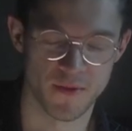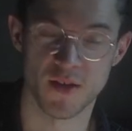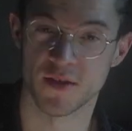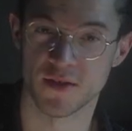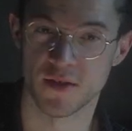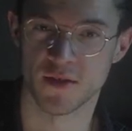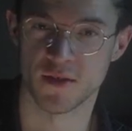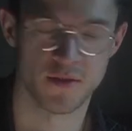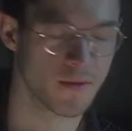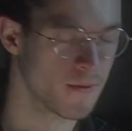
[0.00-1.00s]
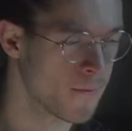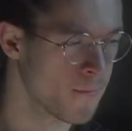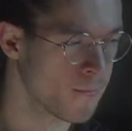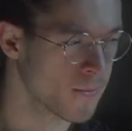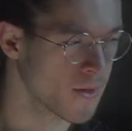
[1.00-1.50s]
Yeah, I said that.
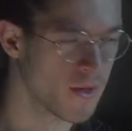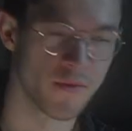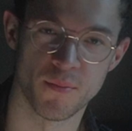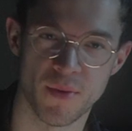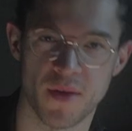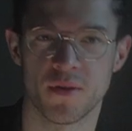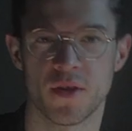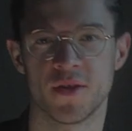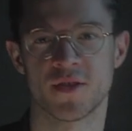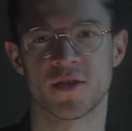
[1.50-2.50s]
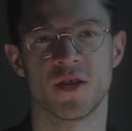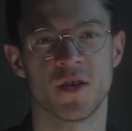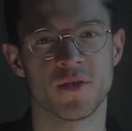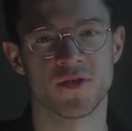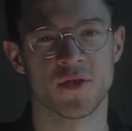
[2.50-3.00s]
If the path ahead is
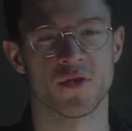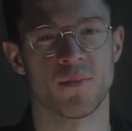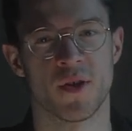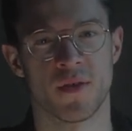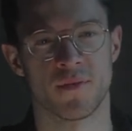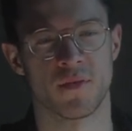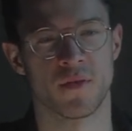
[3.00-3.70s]
clear, it's not your path.